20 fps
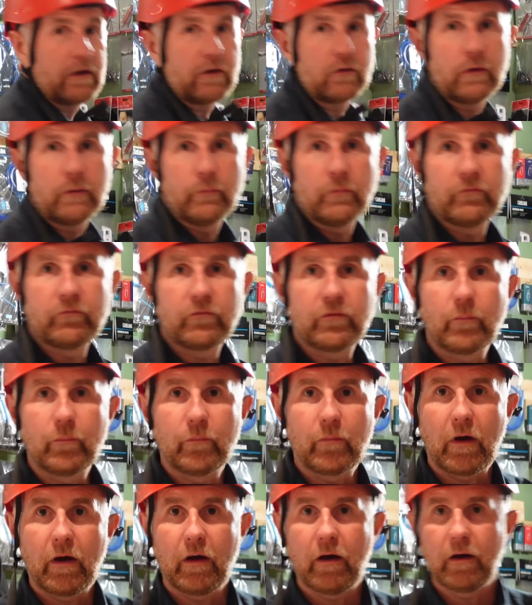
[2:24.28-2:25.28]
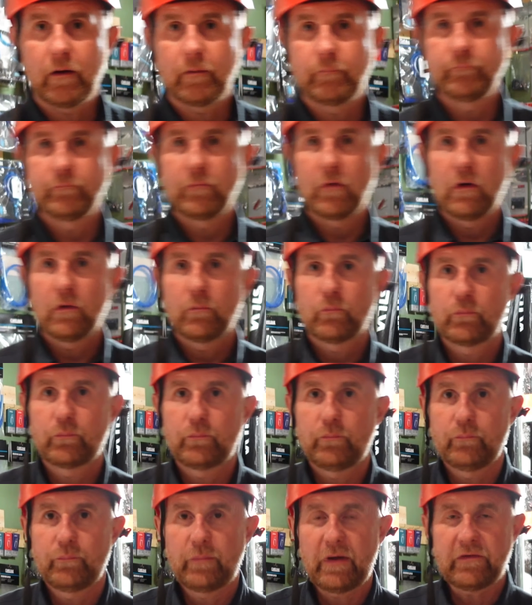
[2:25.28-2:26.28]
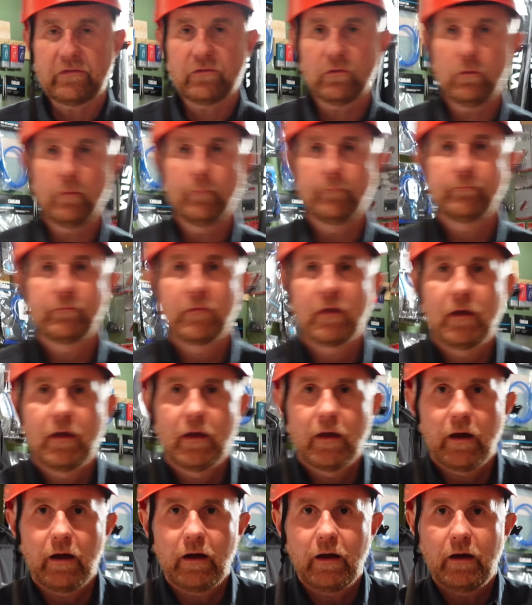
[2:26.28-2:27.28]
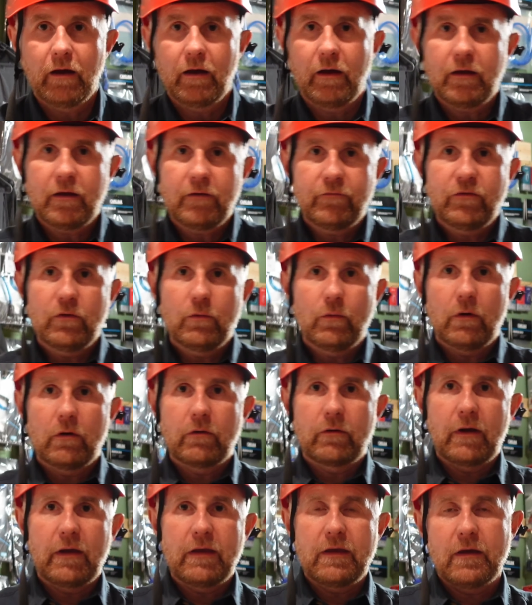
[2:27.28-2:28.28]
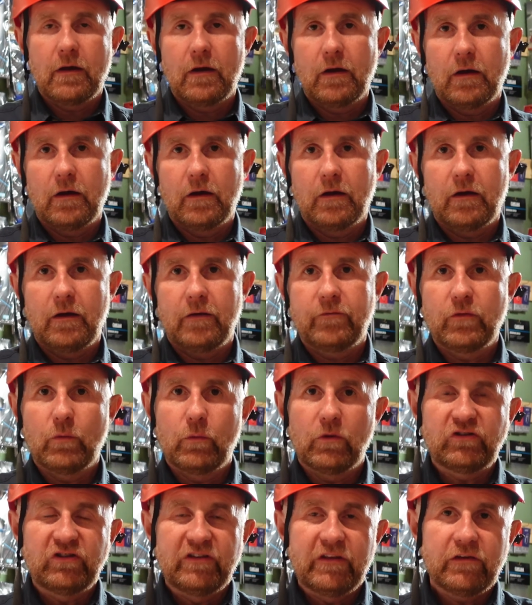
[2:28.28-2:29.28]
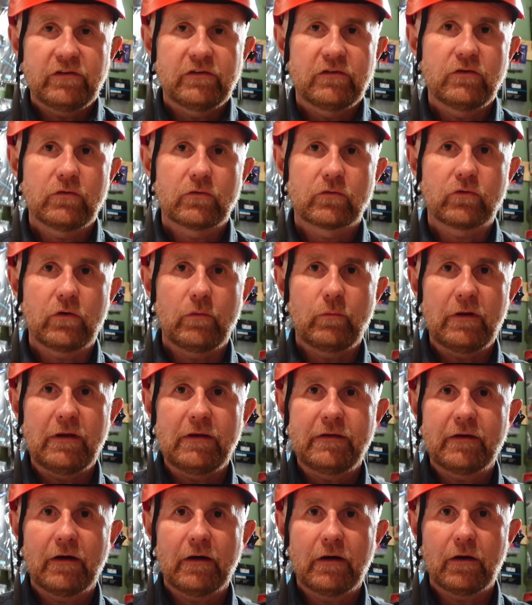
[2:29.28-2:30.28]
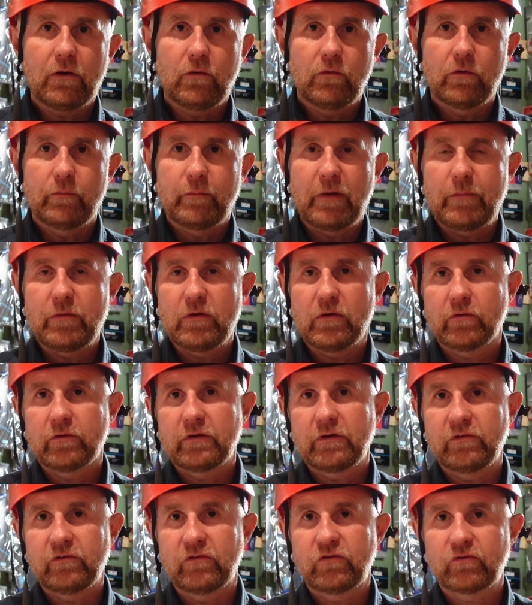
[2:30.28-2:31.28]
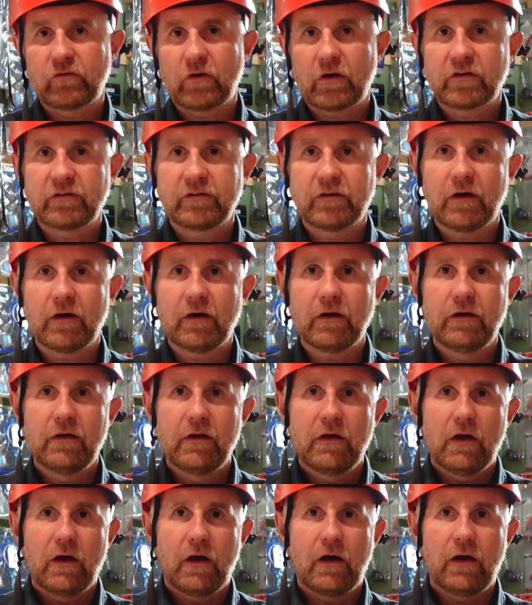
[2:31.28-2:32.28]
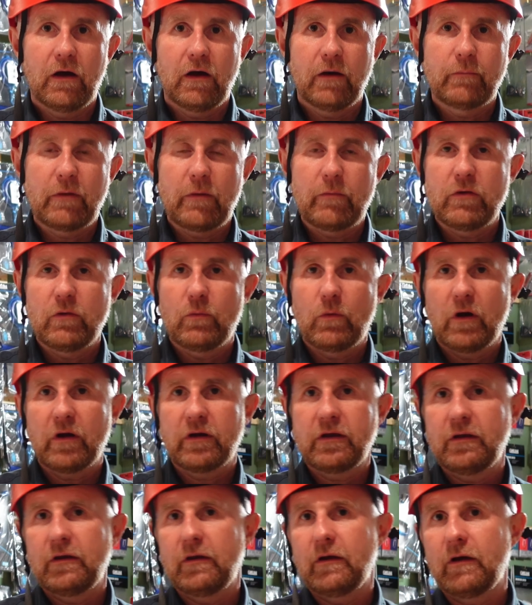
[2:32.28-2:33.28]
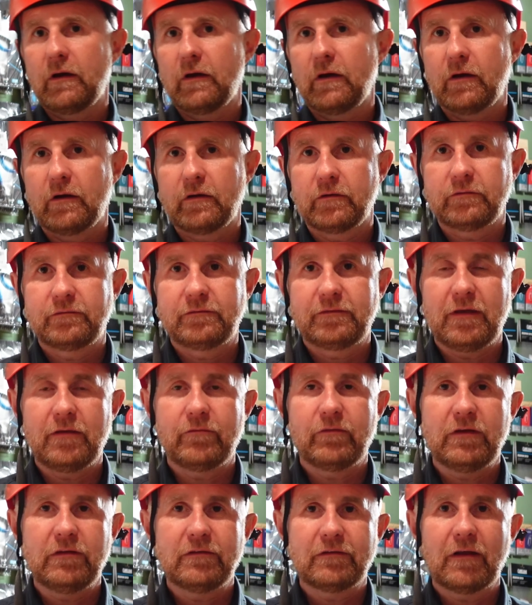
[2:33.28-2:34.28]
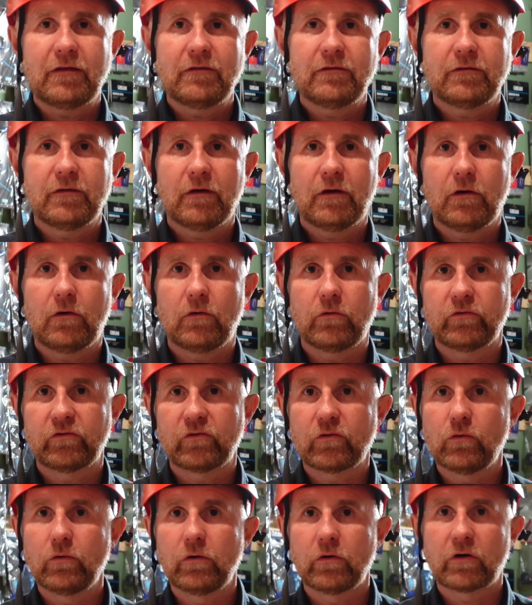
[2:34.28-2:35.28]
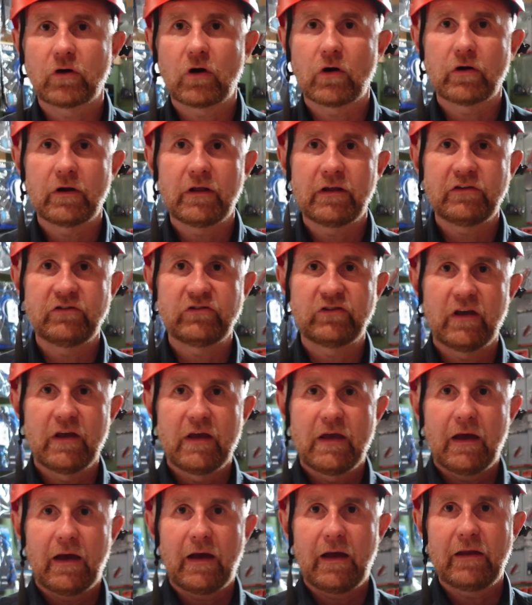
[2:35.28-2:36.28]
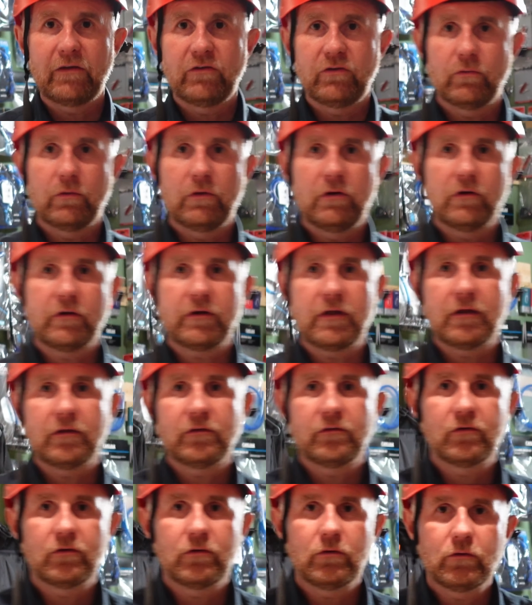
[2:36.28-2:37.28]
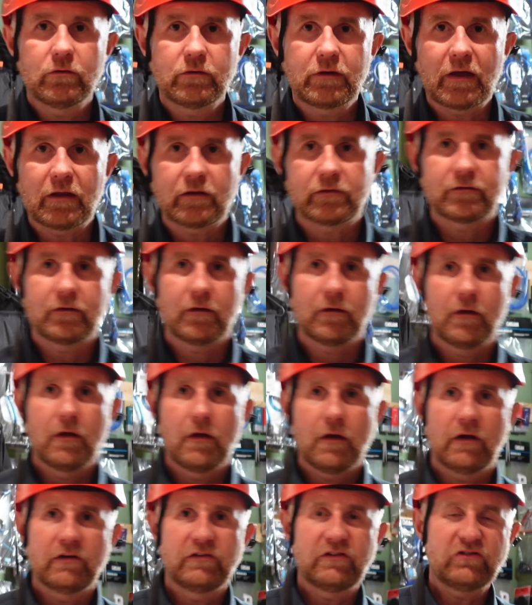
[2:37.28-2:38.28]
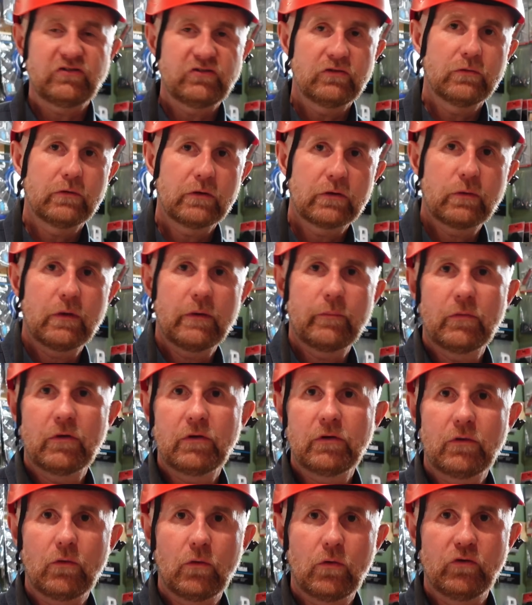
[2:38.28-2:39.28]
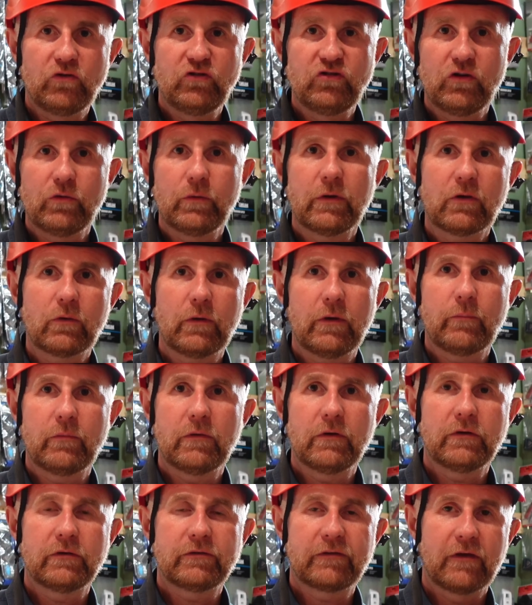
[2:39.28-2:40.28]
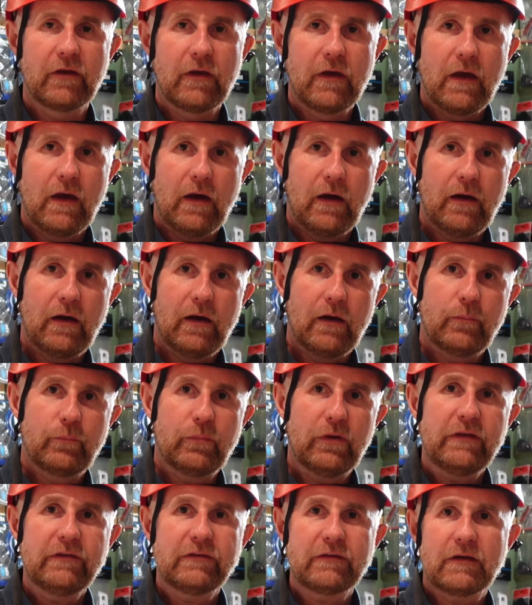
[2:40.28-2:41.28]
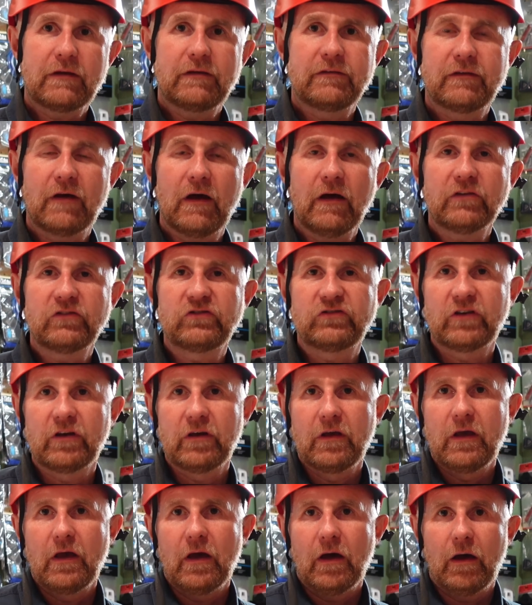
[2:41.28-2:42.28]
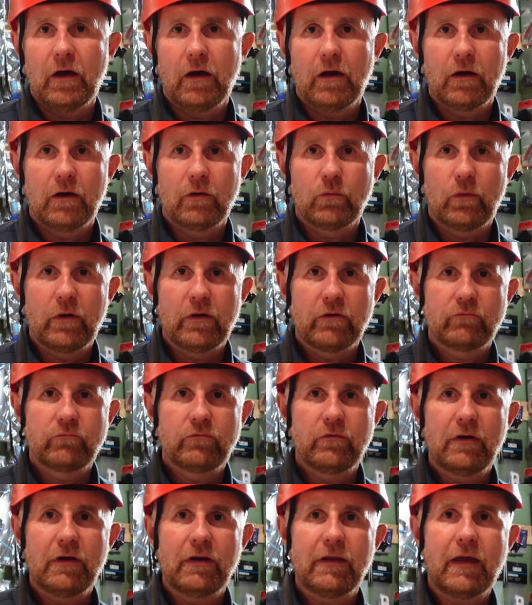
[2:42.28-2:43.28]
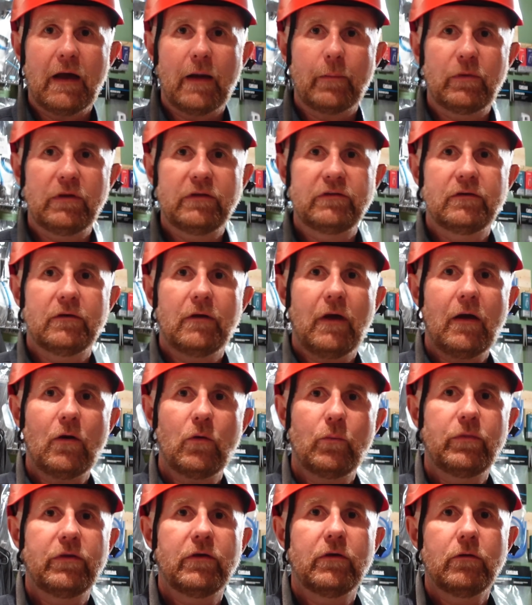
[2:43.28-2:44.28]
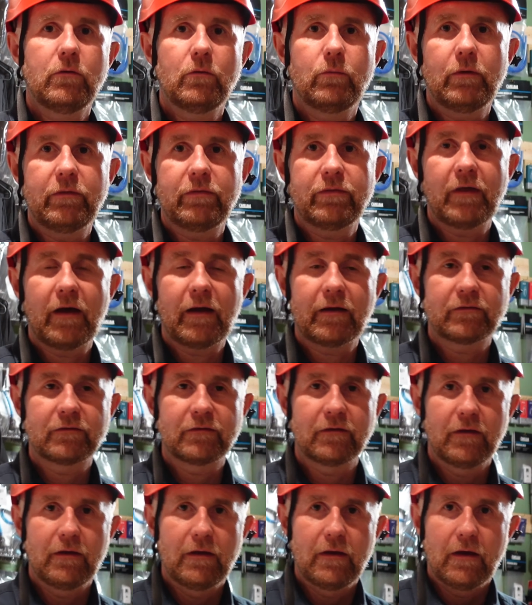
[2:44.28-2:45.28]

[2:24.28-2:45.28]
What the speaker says: equipment from Petzl. If you're watching this and you're a group leader, or maybe you're an instructor, maybe you work in a D&V centre or a school or college, and you're looking to get additional equipment or new equipment, please get in touch. We're really happy to help you with that.